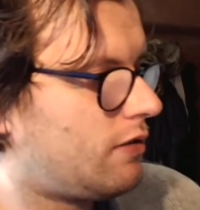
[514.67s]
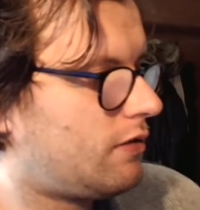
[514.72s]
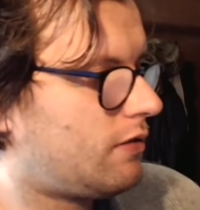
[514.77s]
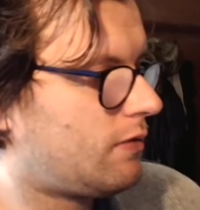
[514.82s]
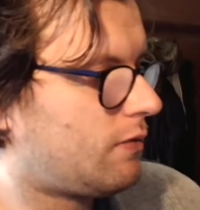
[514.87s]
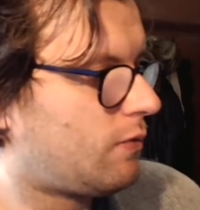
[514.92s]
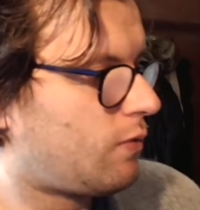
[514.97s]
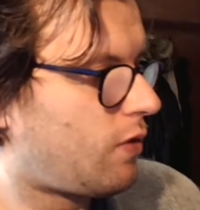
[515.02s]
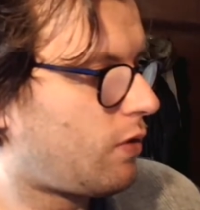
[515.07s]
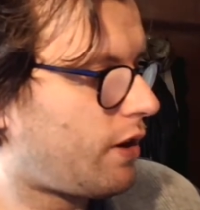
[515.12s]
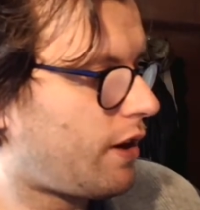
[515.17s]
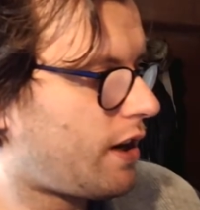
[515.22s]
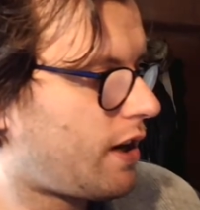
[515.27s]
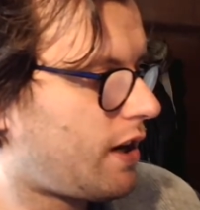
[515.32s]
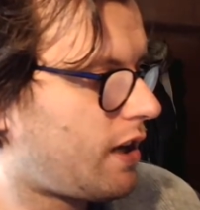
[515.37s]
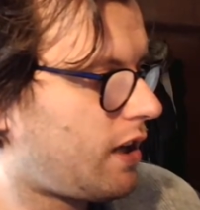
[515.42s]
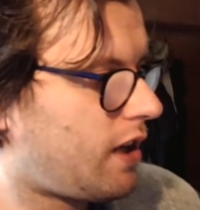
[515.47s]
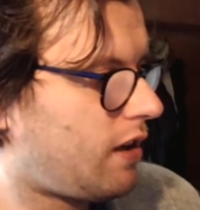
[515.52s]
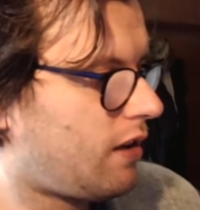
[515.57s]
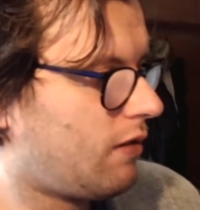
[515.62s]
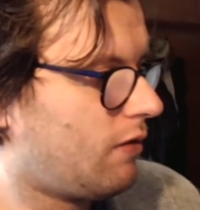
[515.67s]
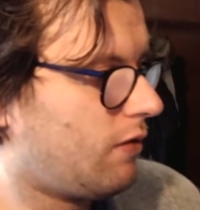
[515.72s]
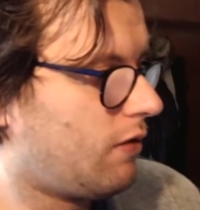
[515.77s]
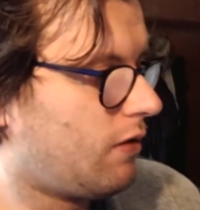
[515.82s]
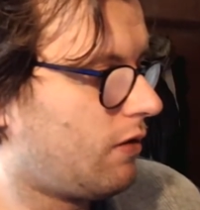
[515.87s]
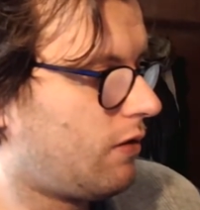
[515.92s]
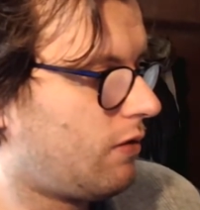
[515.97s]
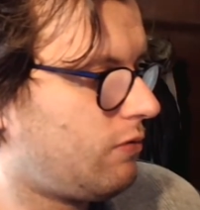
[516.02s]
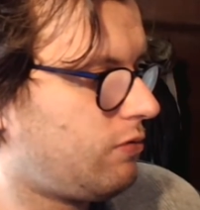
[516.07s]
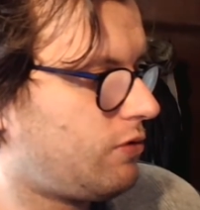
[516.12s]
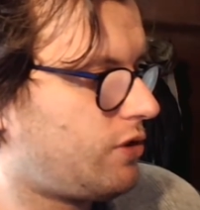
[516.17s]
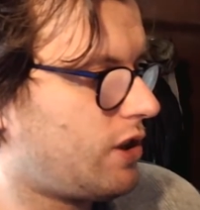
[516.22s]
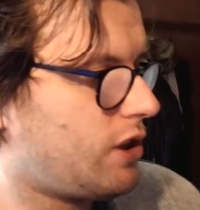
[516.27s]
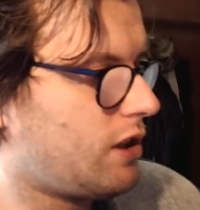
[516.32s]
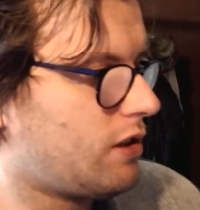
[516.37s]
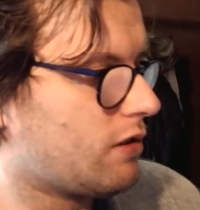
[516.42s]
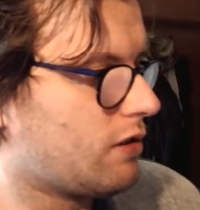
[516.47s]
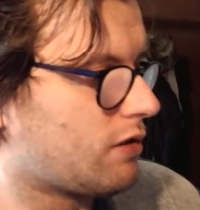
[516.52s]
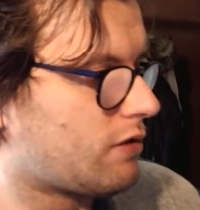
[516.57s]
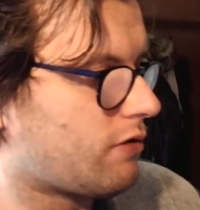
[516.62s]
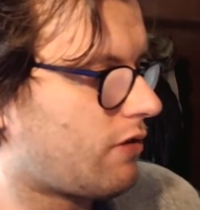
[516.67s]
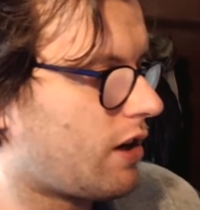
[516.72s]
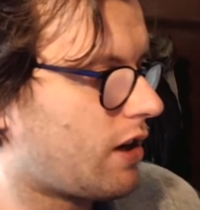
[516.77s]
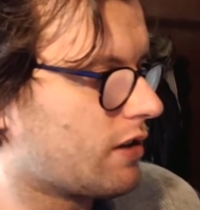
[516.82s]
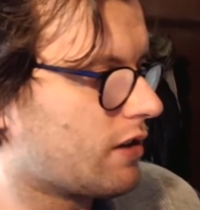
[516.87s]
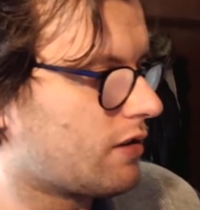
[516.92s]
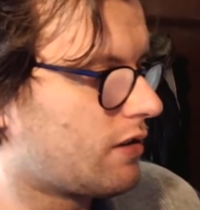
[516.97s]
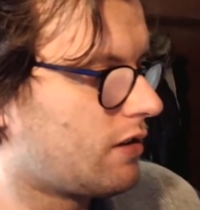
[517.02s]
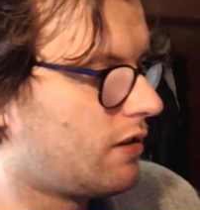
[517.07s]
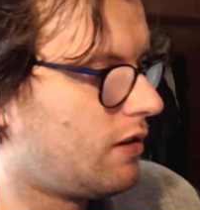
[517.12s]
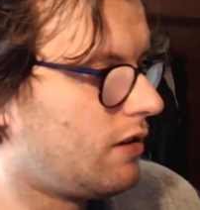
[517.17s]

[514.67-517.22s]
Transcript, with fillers: one eye. Oh, Jesus Christ.